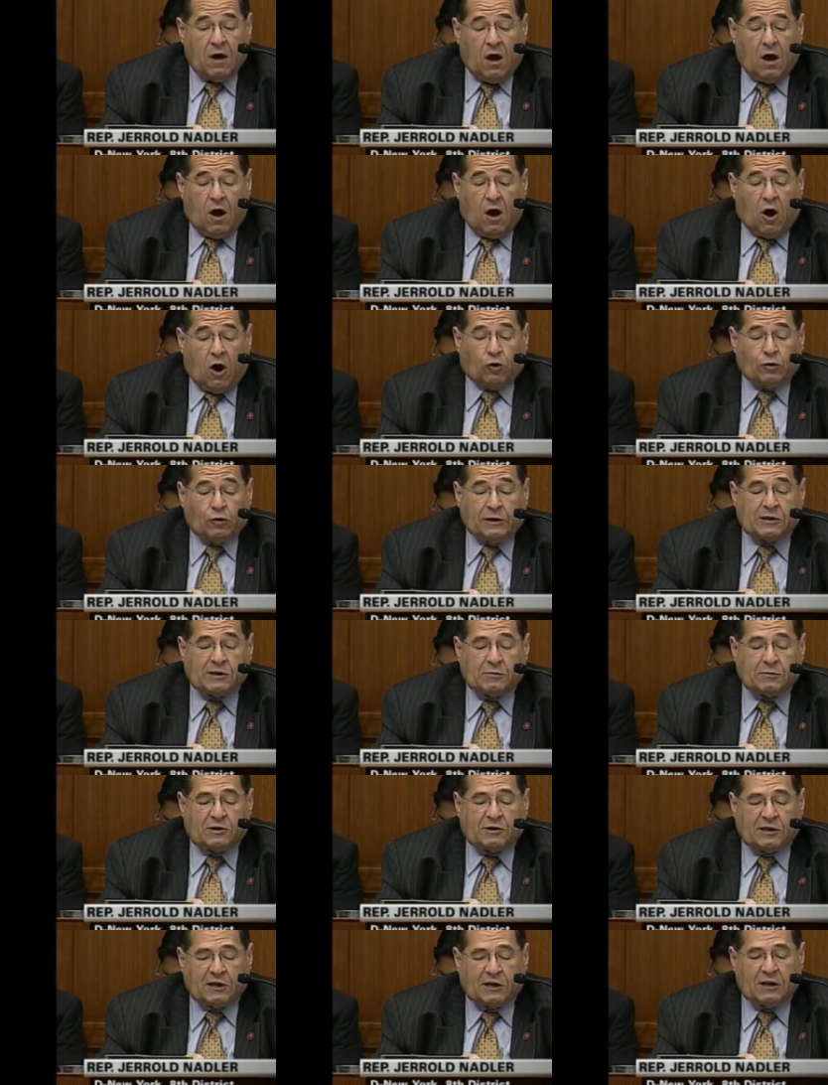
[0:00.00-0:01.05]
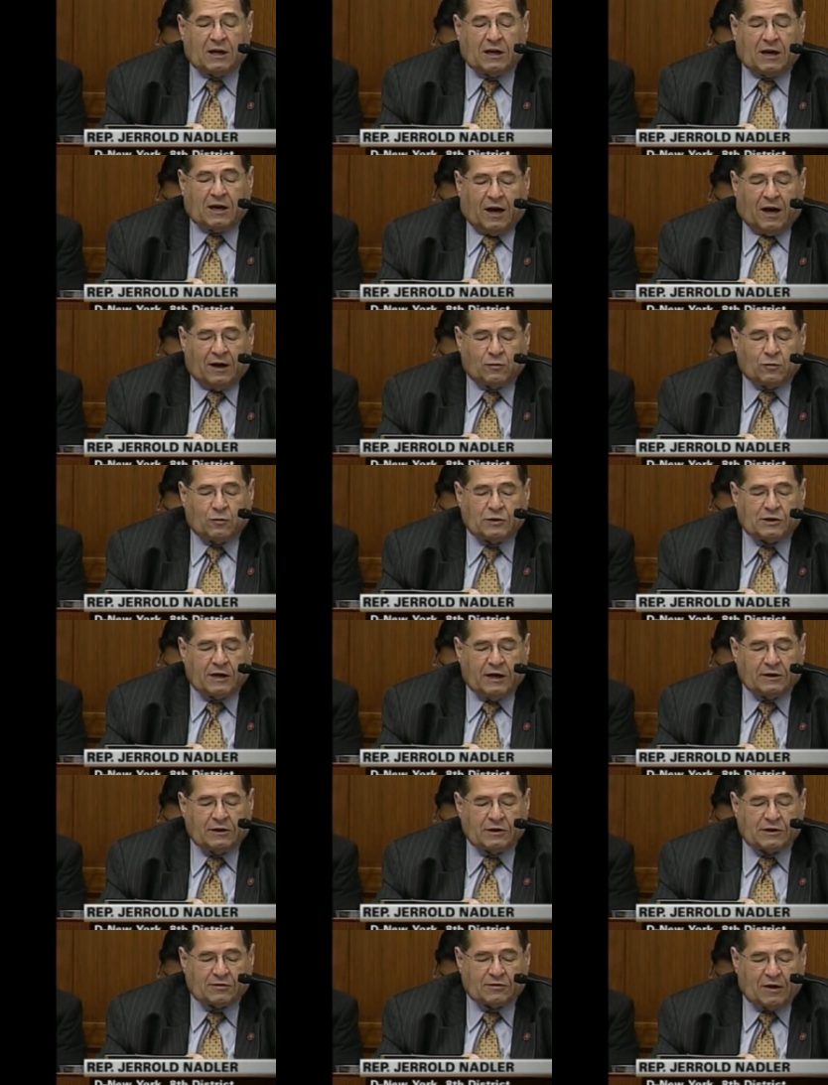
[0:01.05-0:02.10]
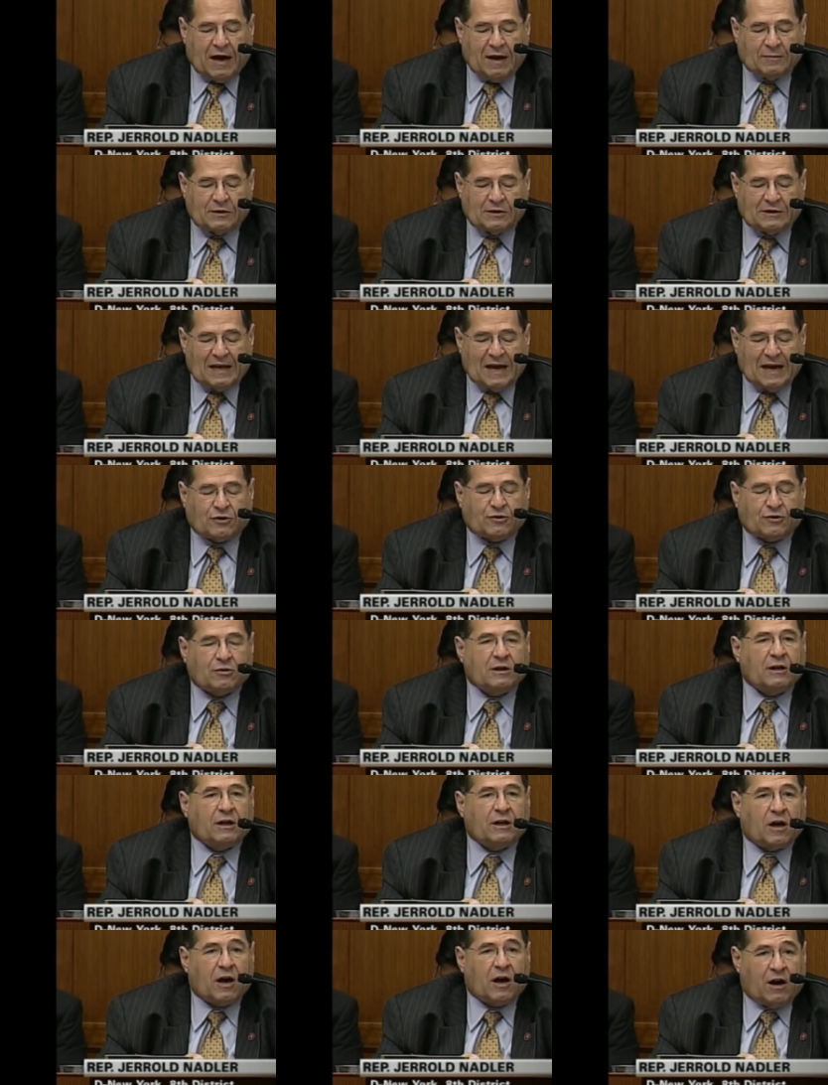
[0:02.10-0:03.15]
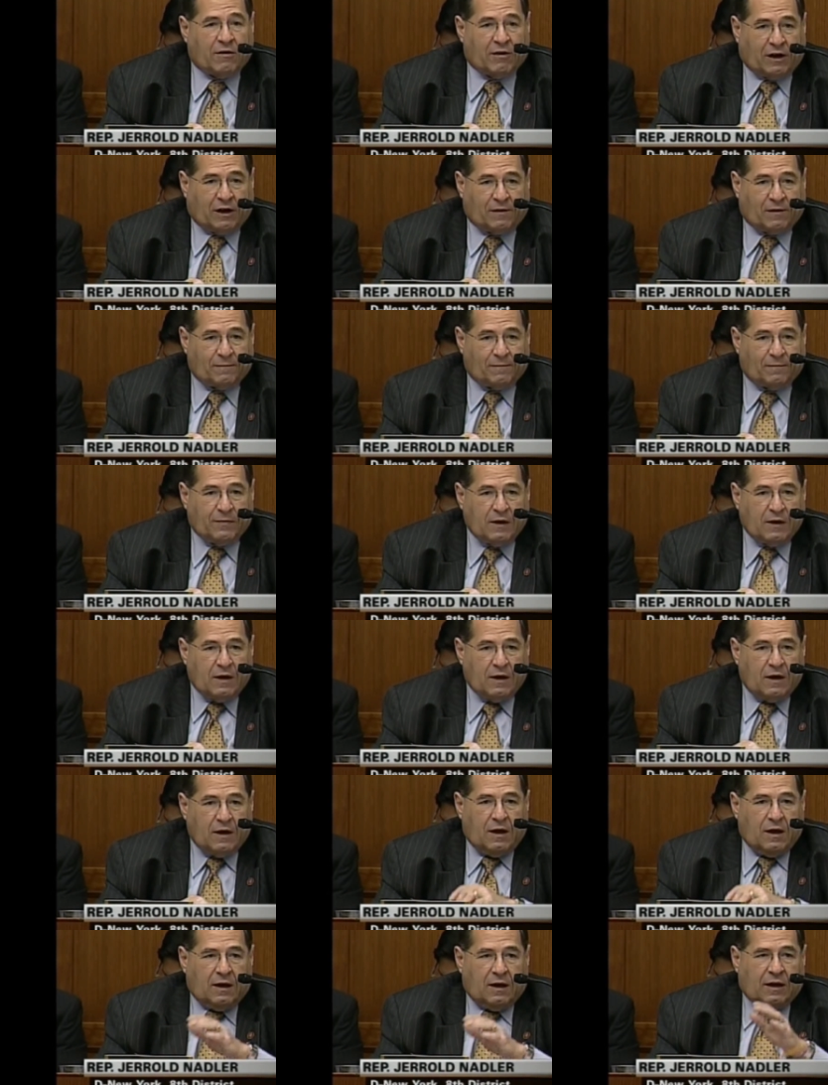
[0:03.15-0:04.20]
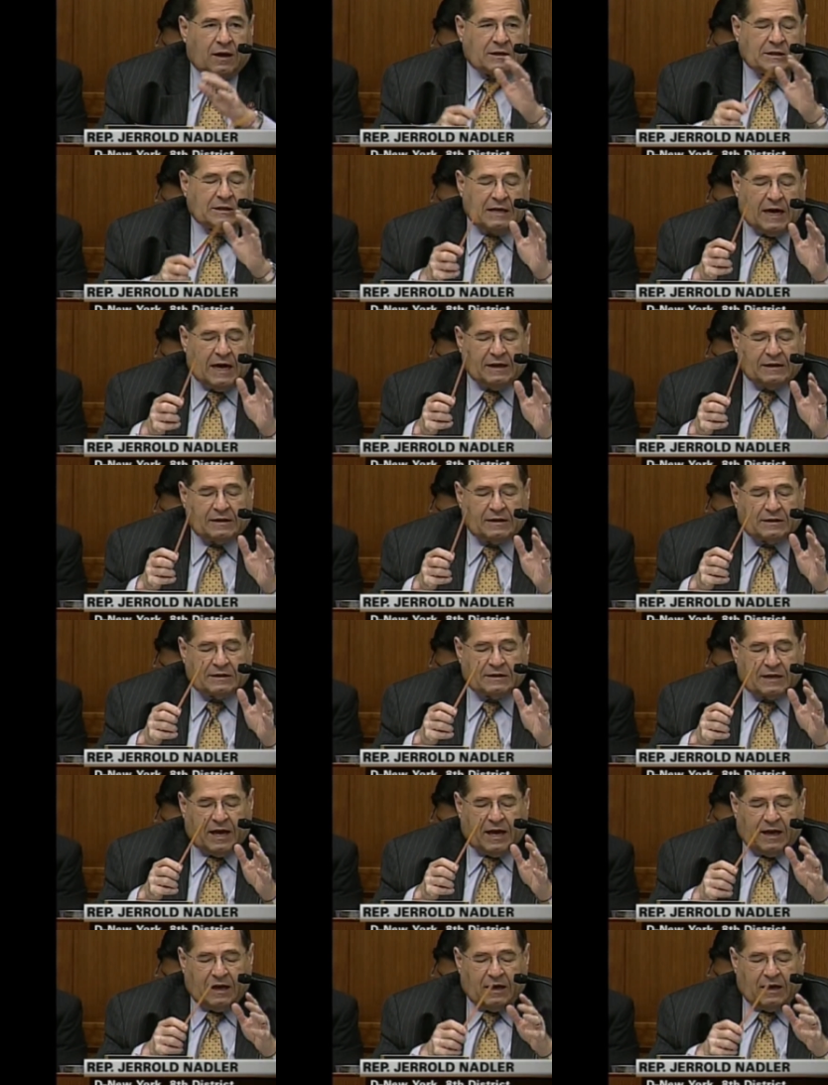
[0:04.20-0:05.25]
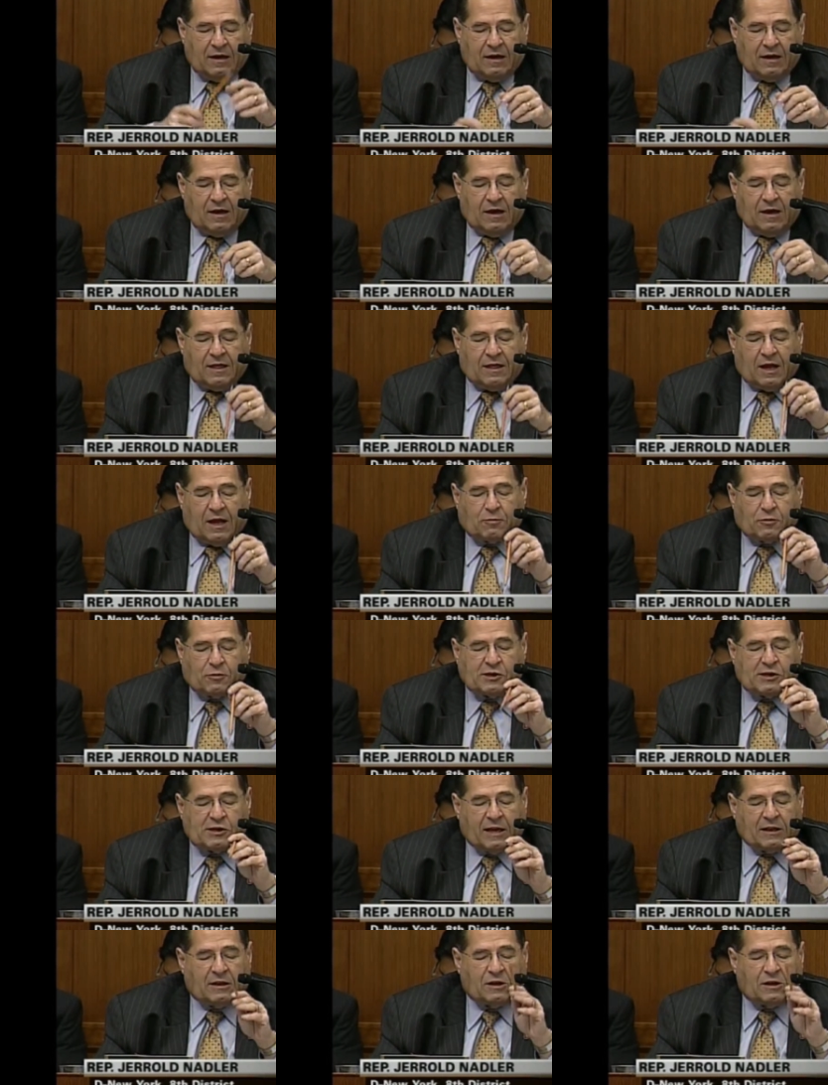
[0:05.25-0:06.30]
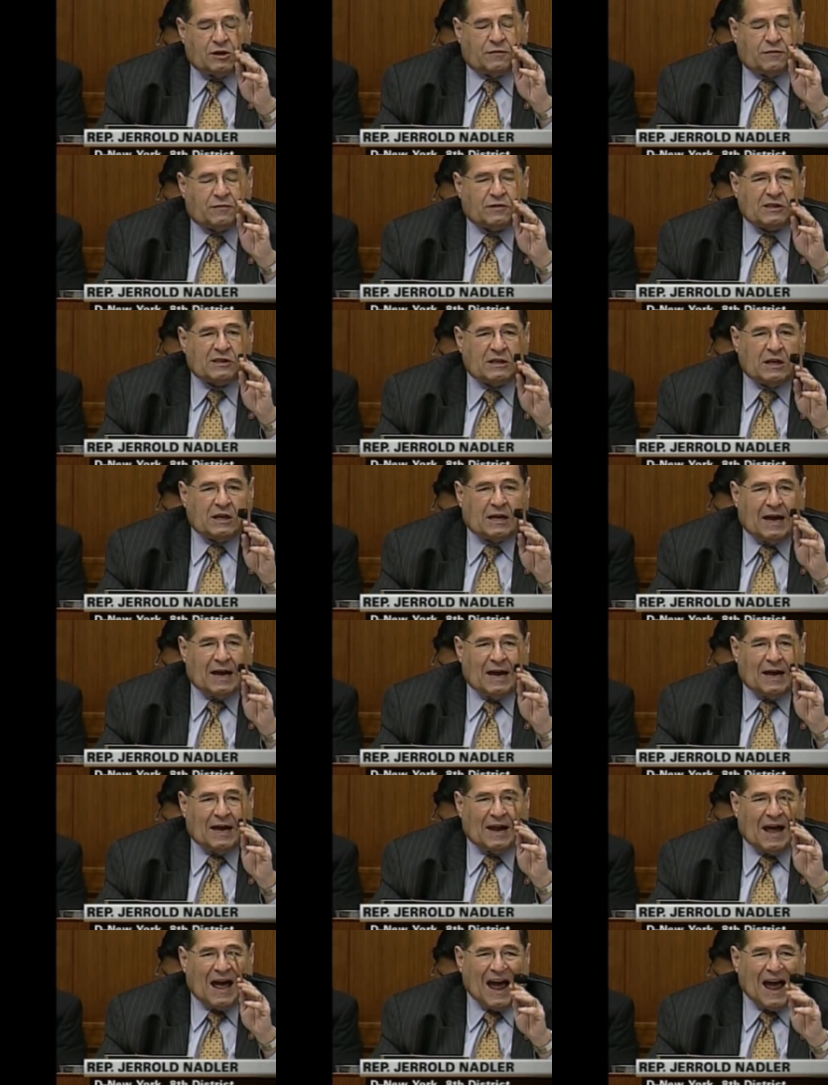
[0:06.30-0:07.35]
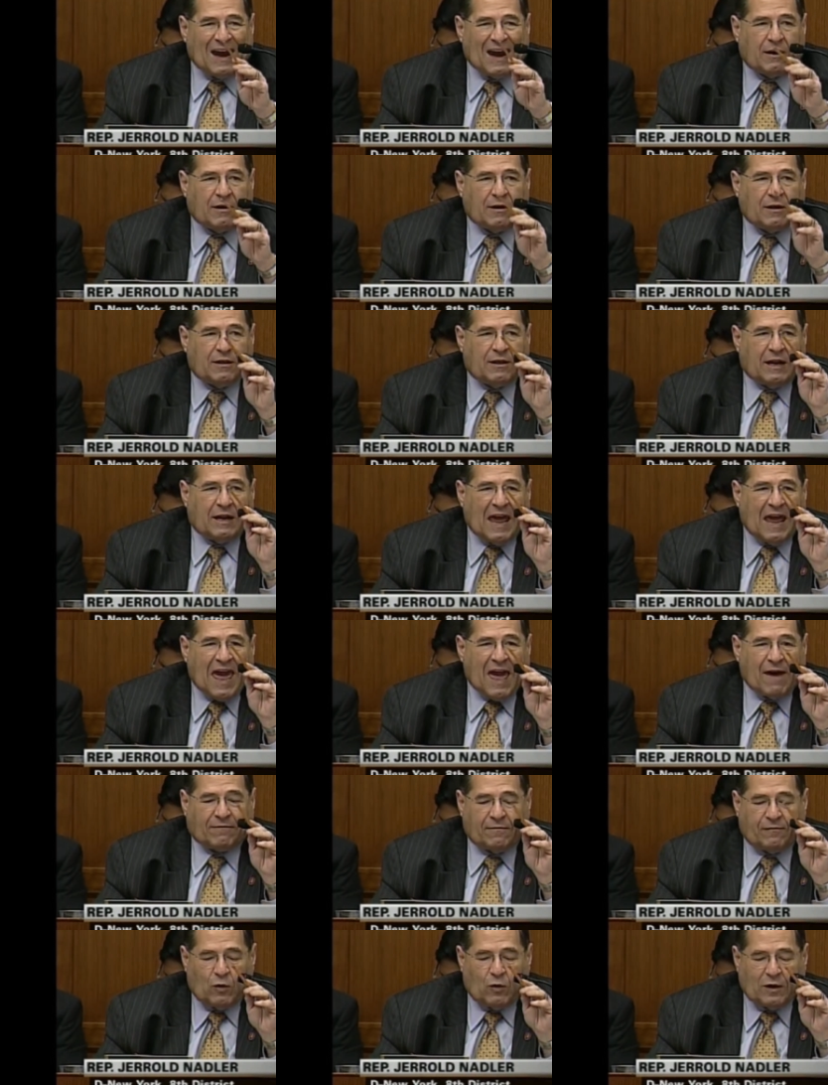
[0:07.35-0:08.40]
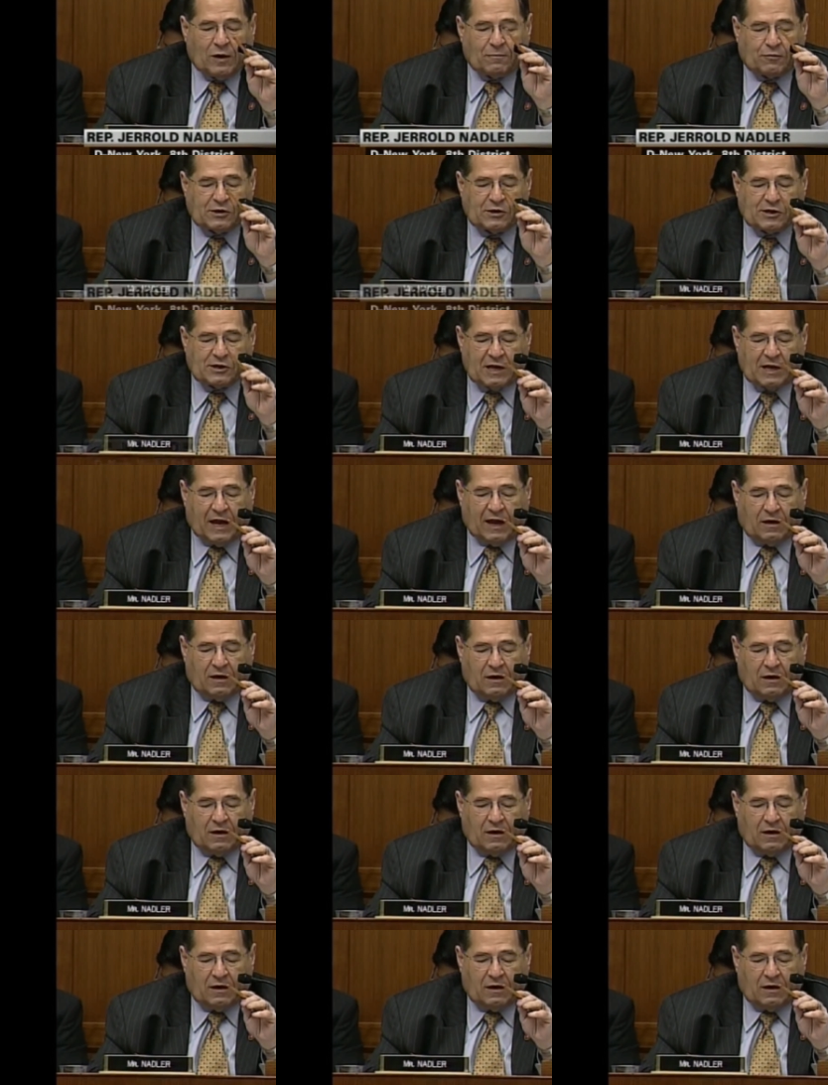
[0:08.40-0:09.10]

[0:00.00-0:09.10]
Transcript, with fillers: only some silicon, which they described as naturally occurring. Now, scientists say that a percentage of silicon higher than half of 1%